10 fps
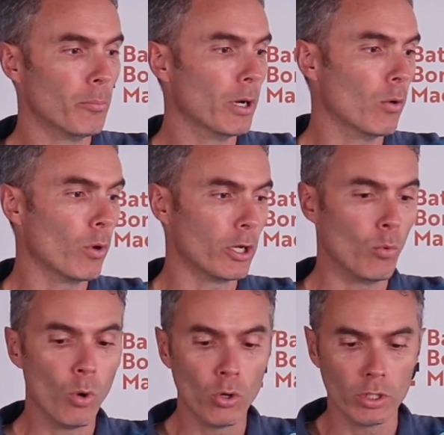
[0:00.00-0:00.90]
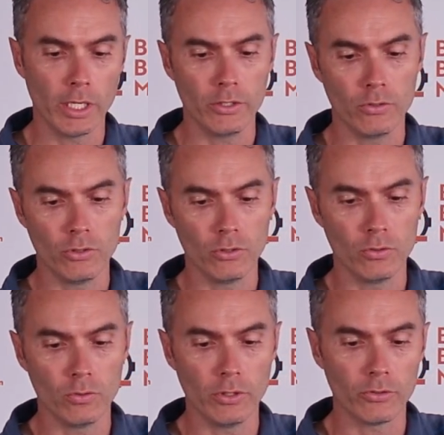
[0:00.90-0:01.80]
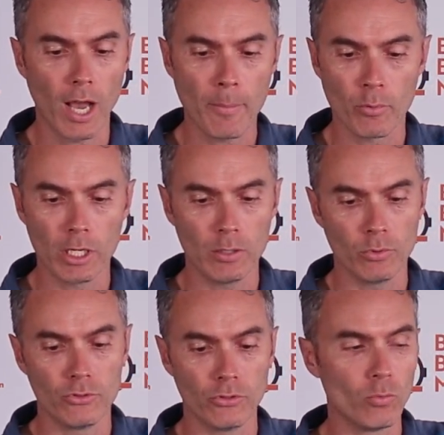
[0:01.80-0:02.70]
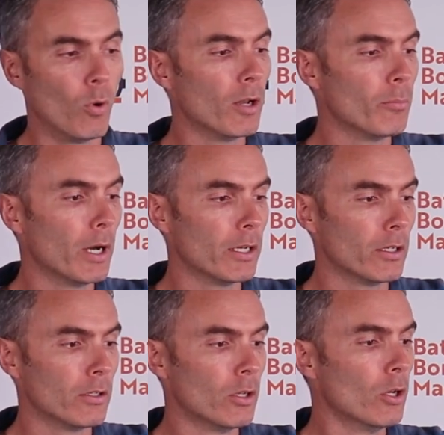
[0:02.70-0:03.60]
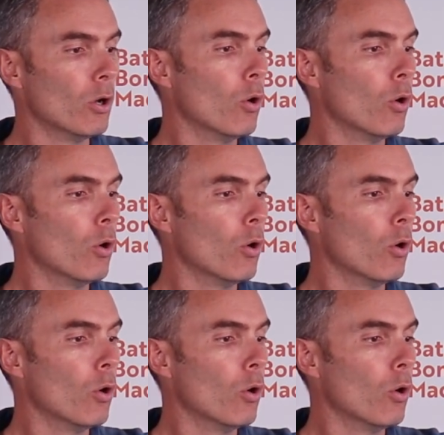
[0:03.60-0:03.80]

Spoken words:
But what it won't let you do is operate with just one button,